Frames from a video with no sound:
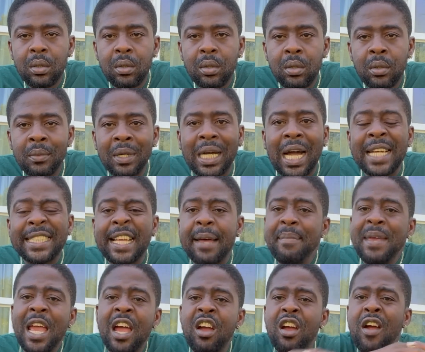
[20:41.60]
Because I
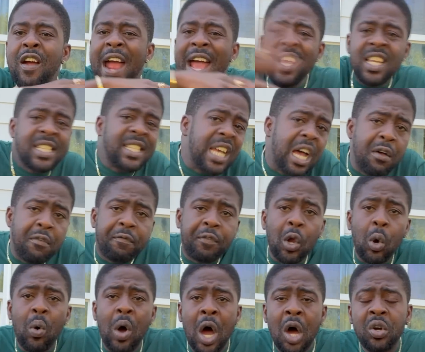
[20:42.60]
be a rice and
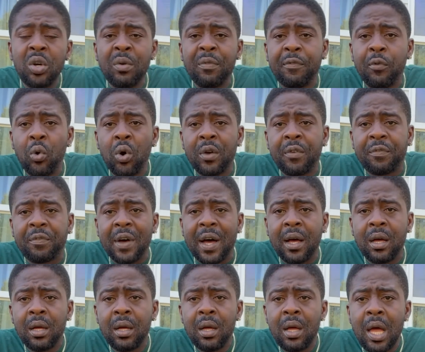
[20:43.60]
flour on the vote for.
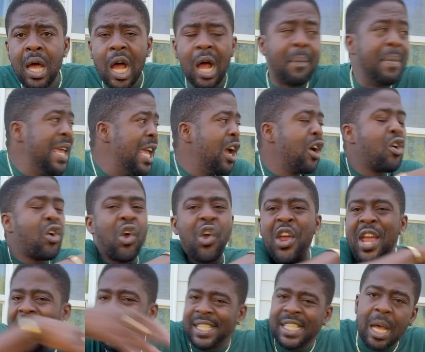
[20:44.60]
I be a
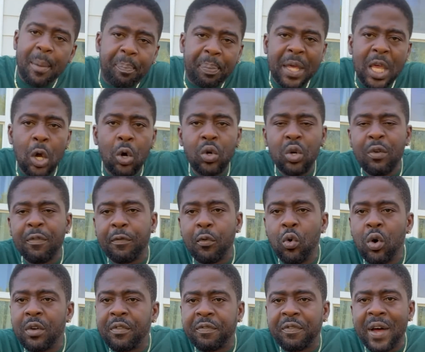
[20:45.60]
razor pay on the
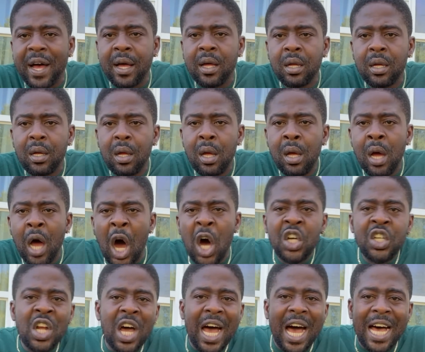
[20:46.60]
vote for. I
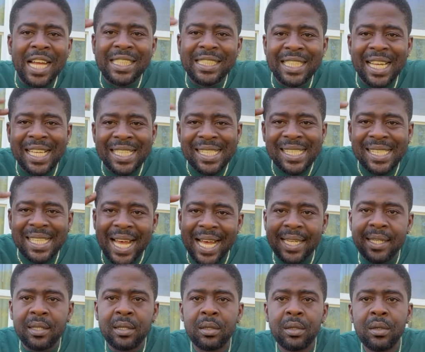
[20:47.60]
do
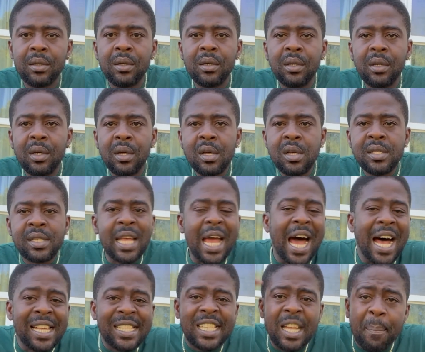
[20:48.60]
understand. See,
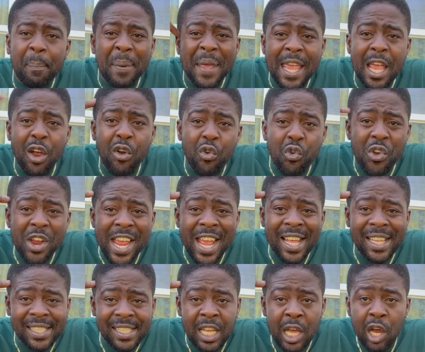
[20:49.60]
as the pay
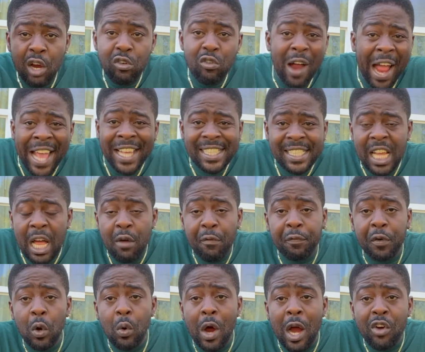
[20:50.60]
raise, rice and
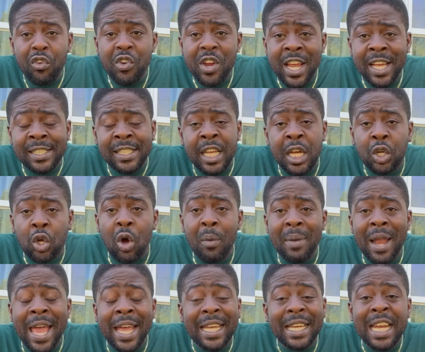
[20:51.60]
flour raise. So it come
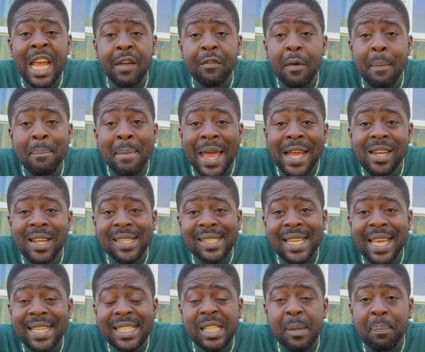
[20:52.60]
like it never make no
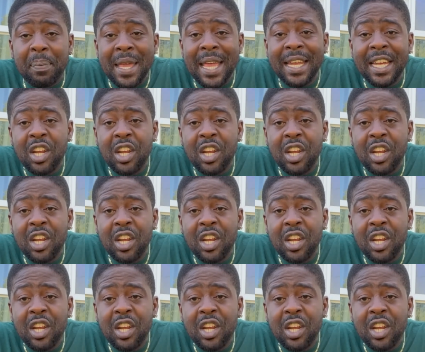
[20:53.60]
sense to pay the